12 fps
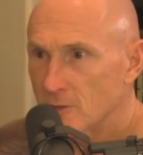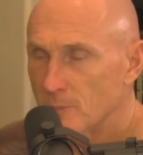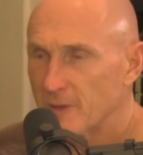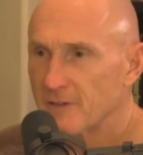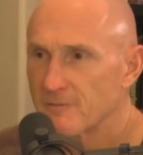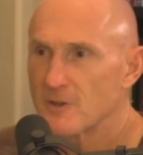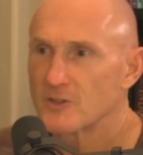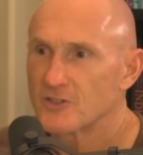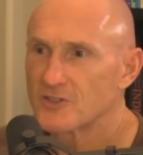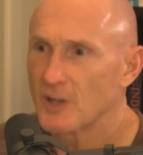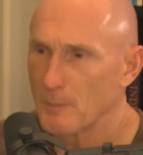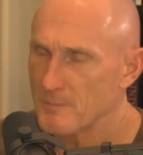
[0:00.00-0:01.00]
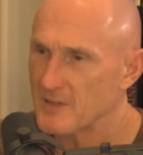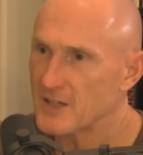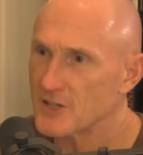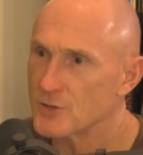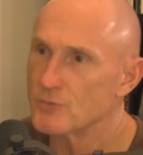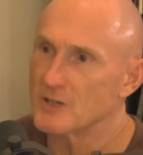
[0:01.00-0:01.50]
But if there's
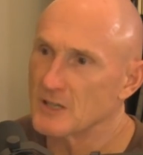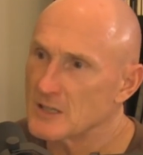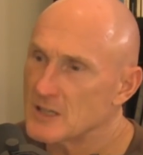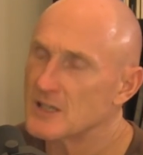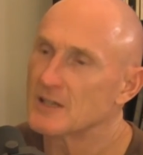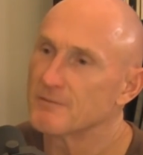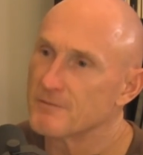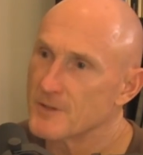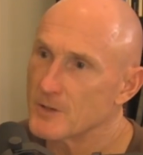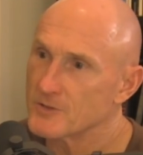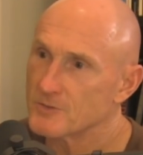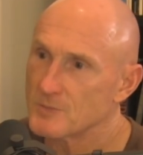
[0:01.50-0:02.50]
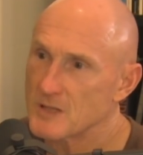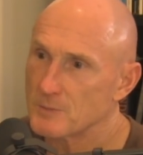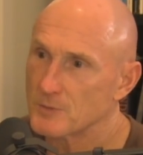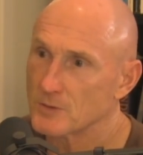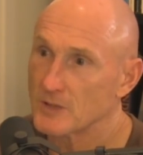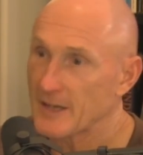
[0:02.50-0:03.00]
something you can give those
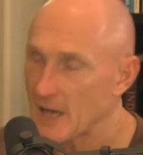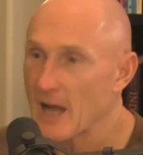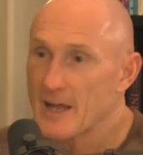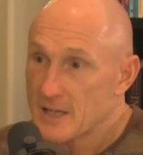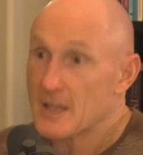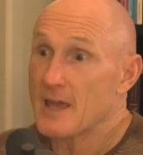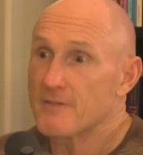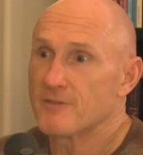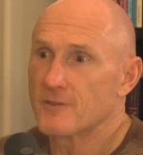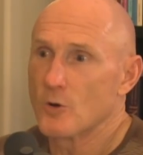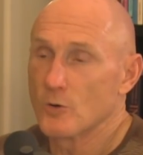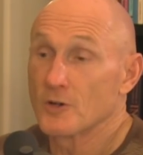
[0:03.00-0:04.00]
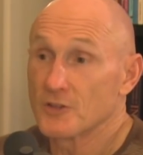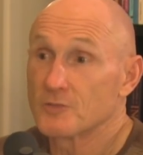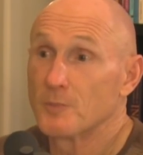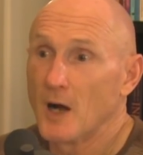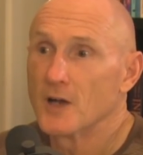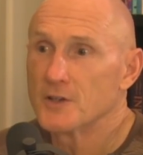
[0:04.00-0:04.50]
people, like I gave
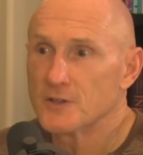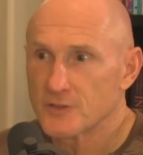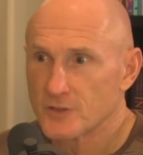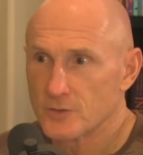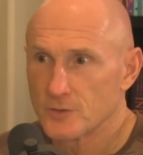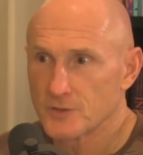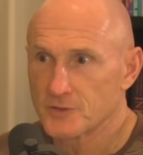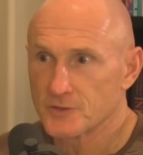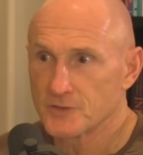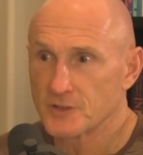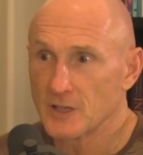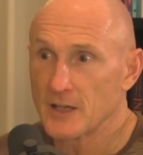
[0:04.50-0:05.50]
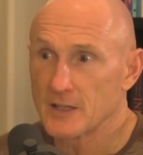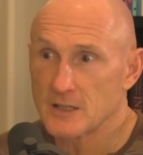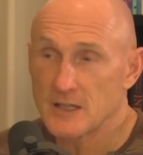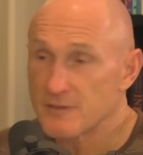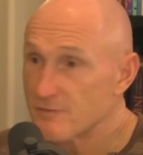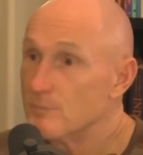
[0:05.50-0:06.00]
correspondence courses and I
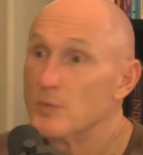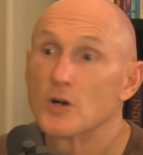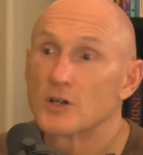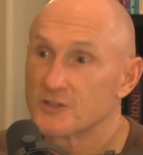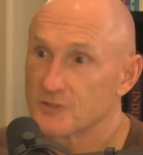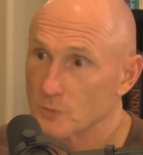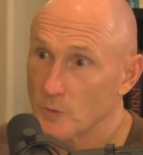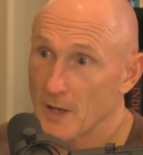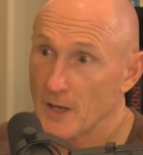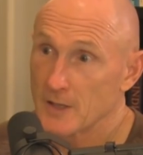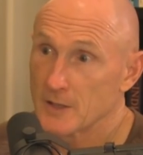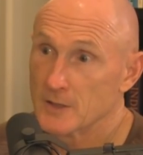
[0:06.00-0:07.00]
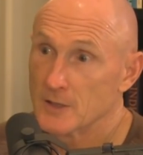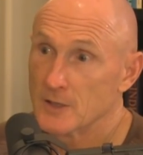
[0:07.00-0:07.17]
give books away,